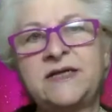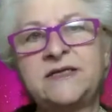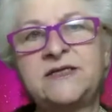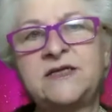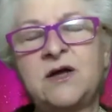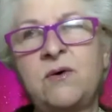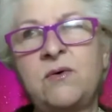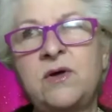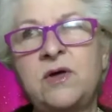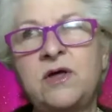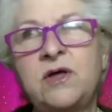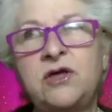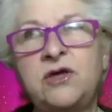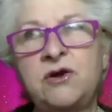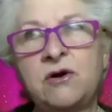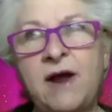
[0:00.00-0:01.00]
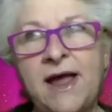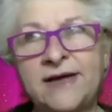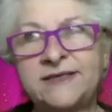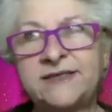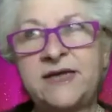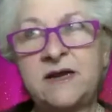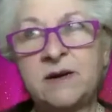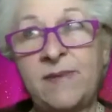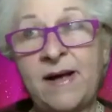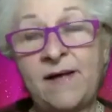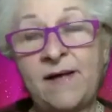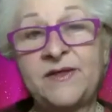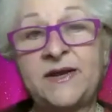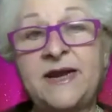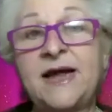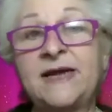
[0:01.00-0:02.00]
So you're asking about
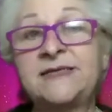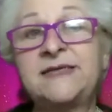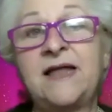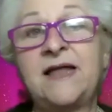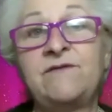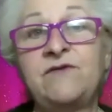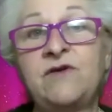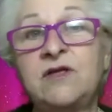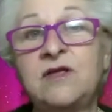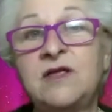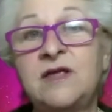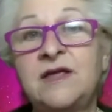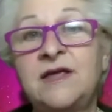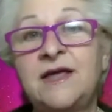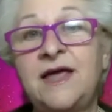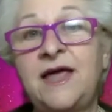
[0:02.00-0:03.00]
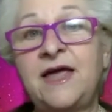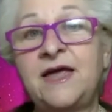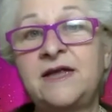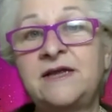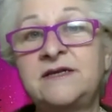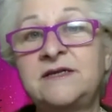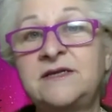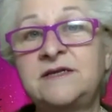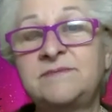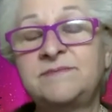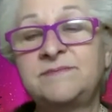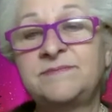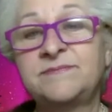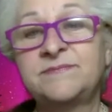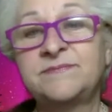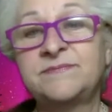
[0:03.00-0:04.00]
the next level. And
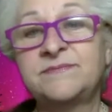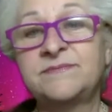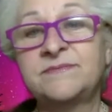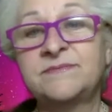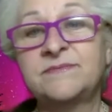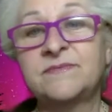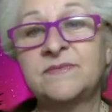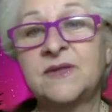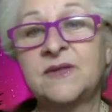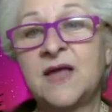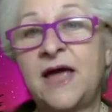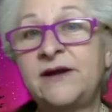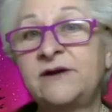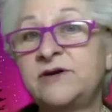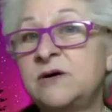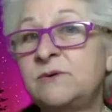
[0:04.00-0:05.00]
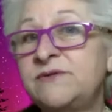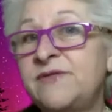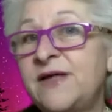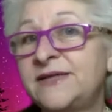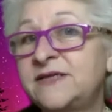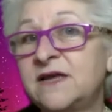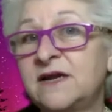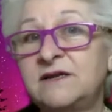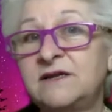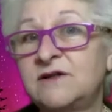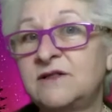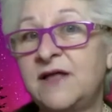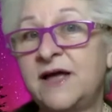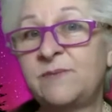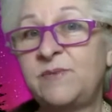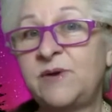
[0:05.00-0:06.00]
I don't know what that's going to look
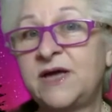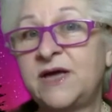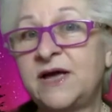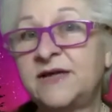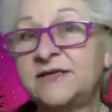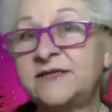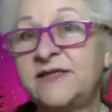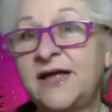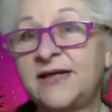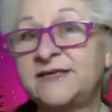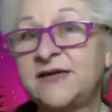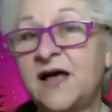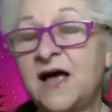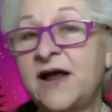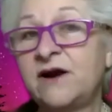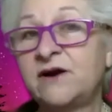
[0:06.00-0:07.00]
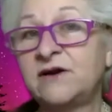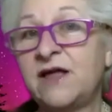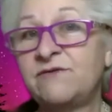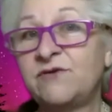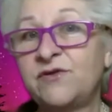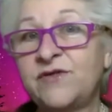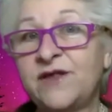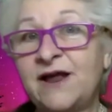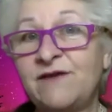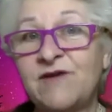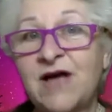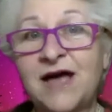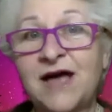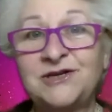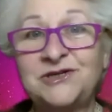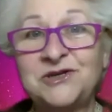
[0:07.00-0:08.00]
like, because that's a higher level than I've
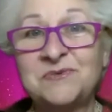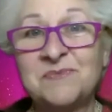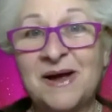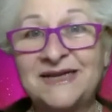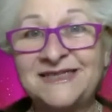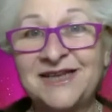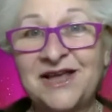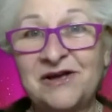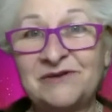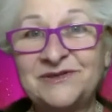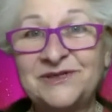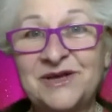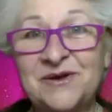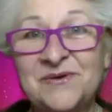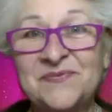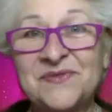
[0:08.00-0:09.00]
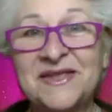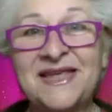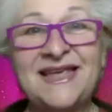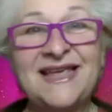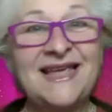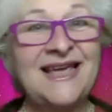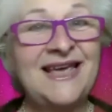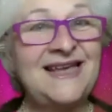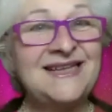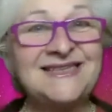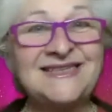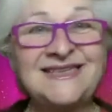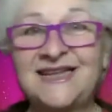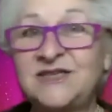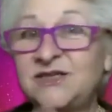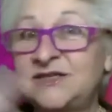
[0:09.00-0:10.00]
gotten to myself. So it's
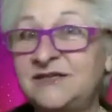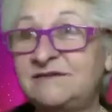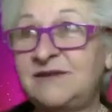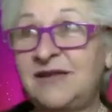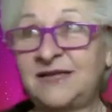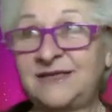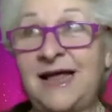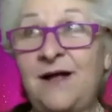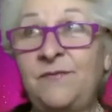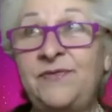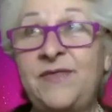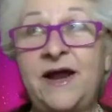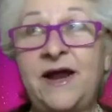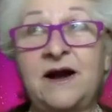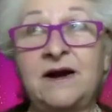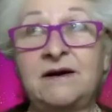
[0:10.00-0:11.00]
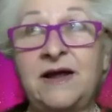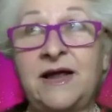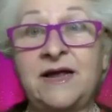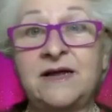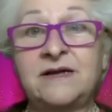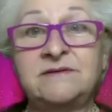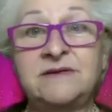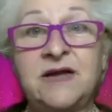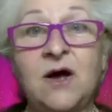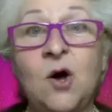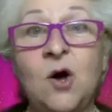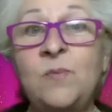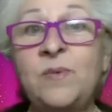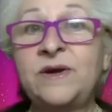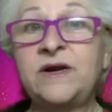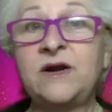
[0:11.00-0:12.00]
out there and
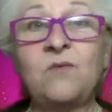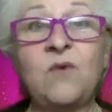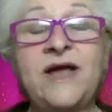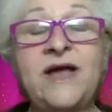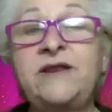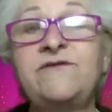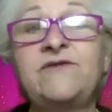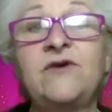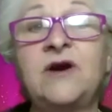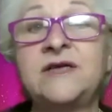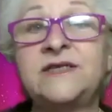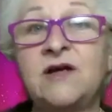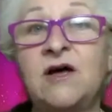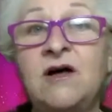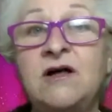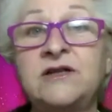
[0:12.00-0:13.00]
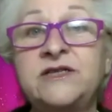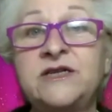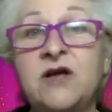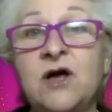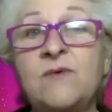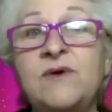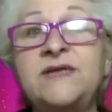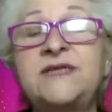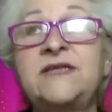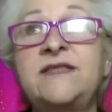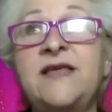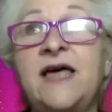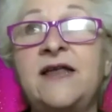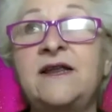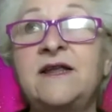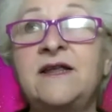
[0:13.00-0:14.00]
open and waiting for us all to go into that